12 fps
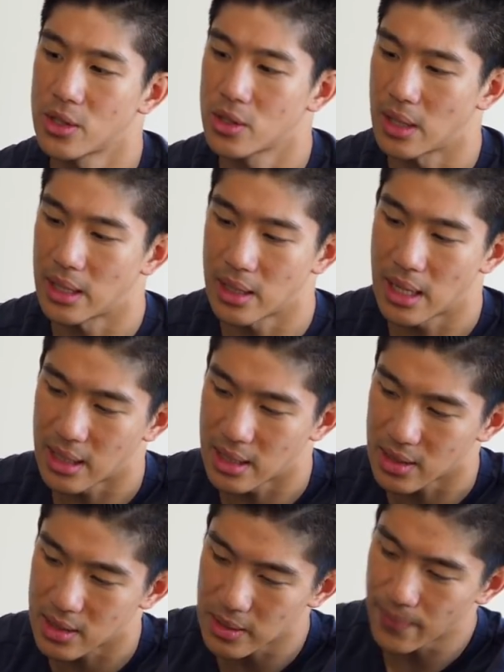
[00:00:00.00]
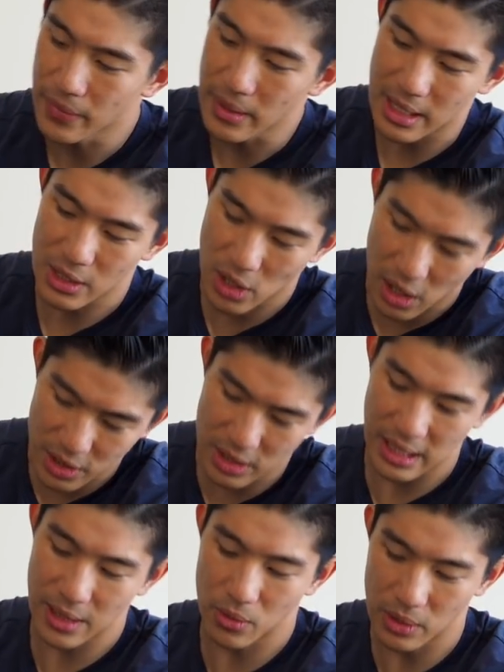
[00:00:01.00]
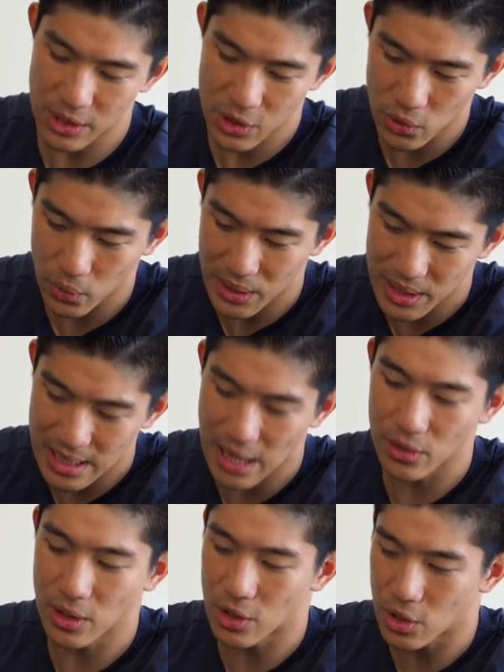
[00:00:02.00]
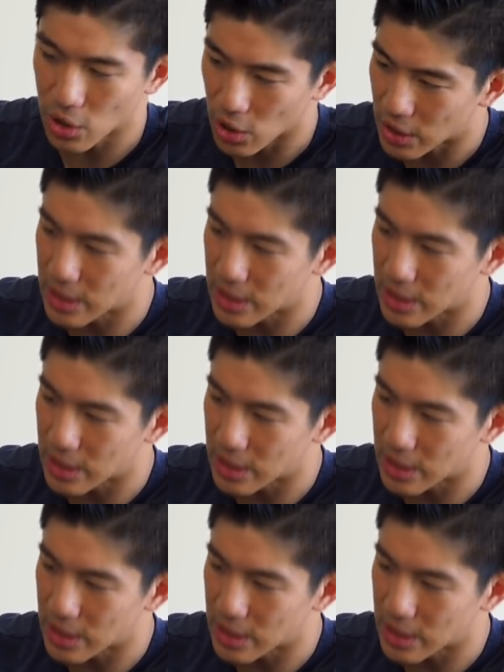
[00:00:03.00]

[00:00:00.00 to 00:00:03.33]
So, and it's hard to like really squeeze out the dirt.